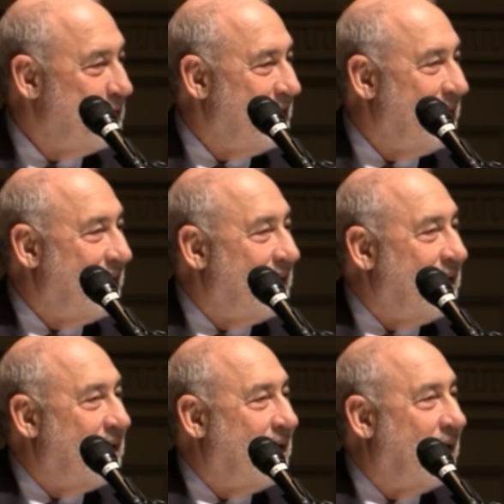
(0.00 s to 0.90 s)

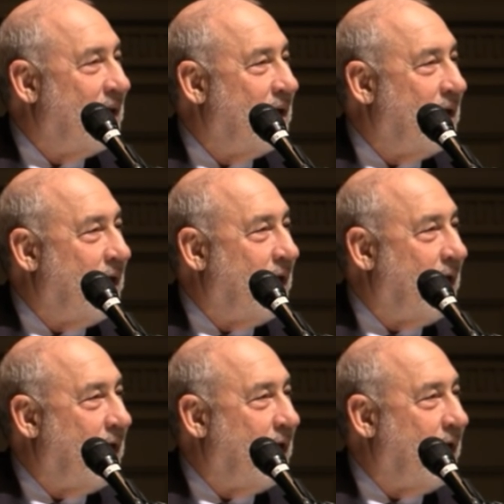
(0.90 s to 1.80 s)
[no speech]